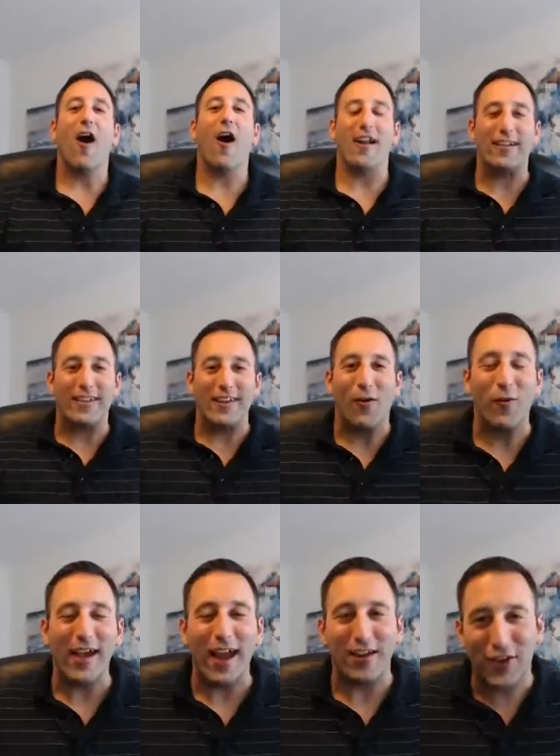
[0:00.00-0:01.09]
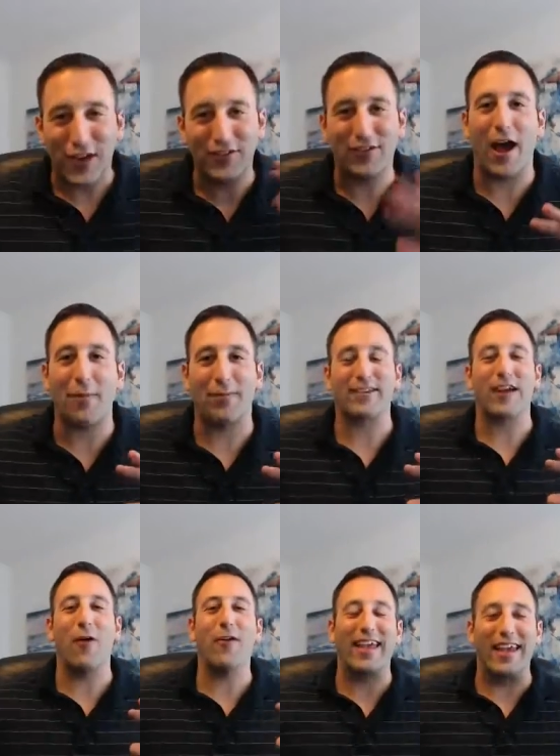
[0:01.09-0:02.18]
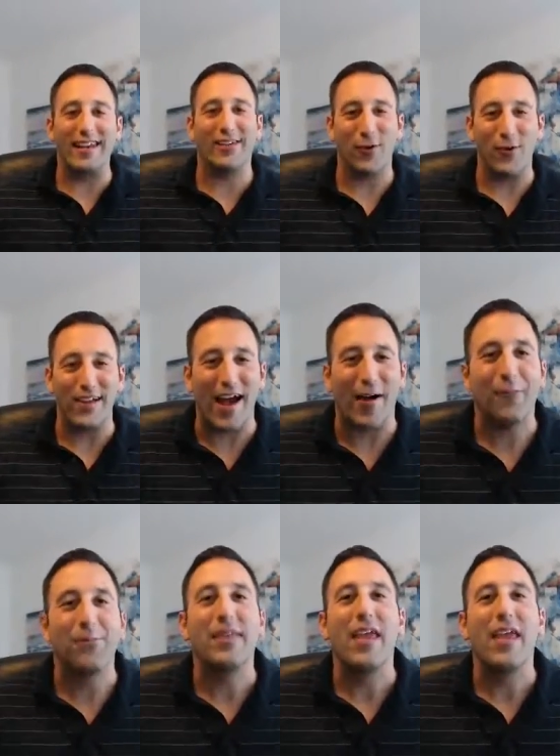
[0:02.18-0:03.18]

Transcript: All right, Antia, we got to change topics. I want to get into it now.